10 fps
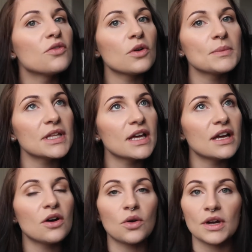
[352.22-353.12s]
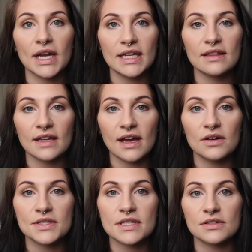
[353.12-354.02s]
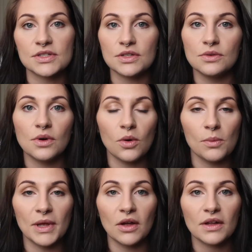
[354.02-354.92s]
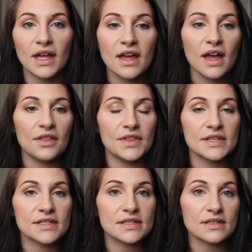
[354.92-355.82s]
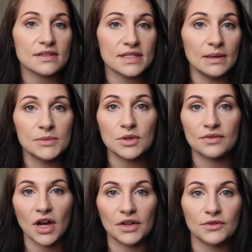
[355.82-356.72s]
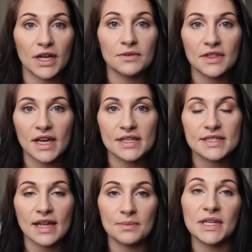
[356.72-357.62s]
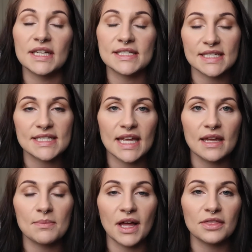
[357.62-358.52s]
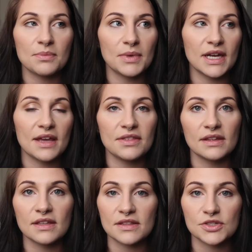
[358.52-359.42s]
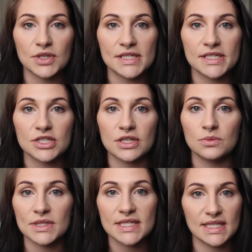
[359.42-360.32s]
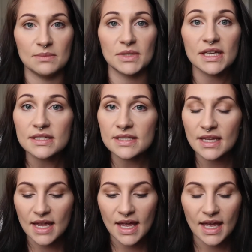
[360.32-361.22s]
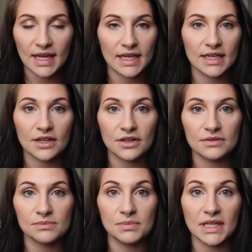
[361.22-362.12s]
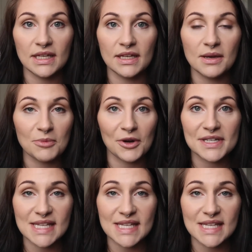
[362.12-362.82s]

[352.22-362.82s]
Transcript: formula or anything else to whole milk. This seemed to have gone great with us. I mean, it did take a month, but I think that the transition was seamless, and I couldn't be more